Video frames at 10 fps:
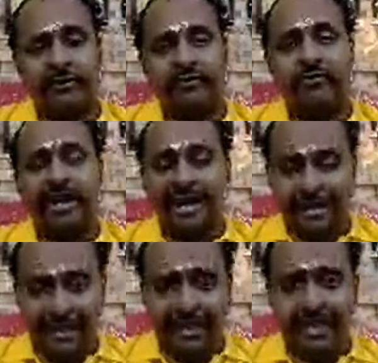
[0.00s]
Finally,
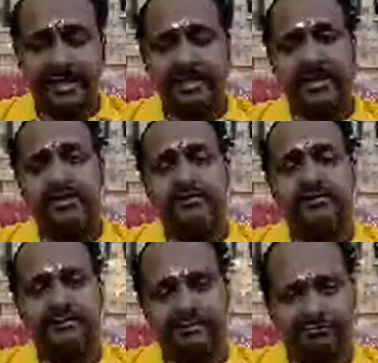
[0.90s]
they realize that,
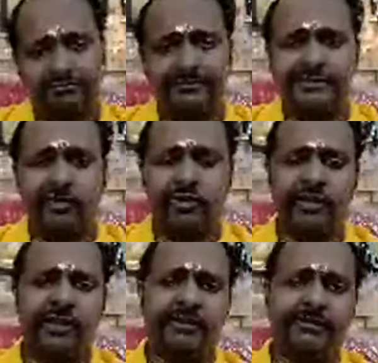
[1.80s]

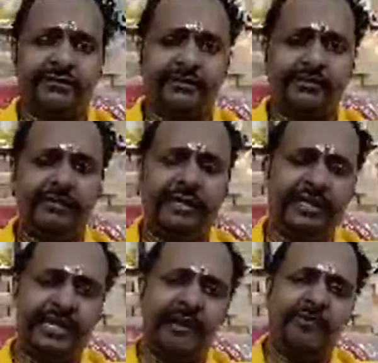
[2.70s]
okay, let
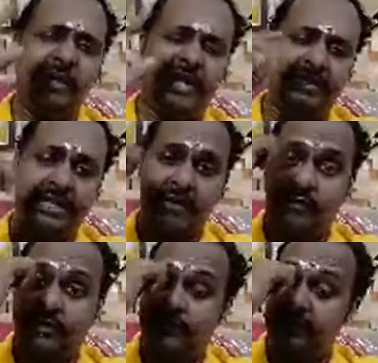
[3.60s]
it happen as it
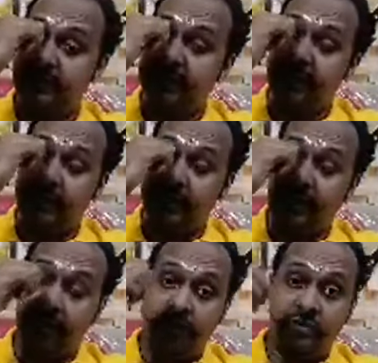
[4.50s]
happens. See,
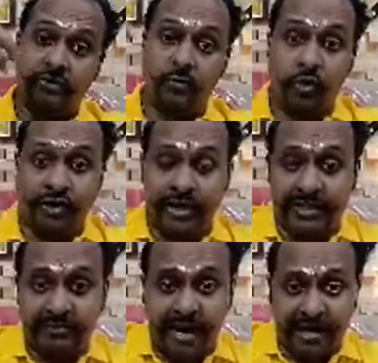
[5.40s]
smoking
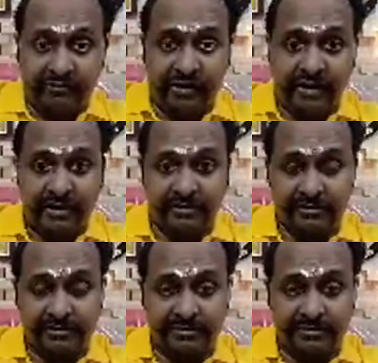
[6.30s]
is bad for health.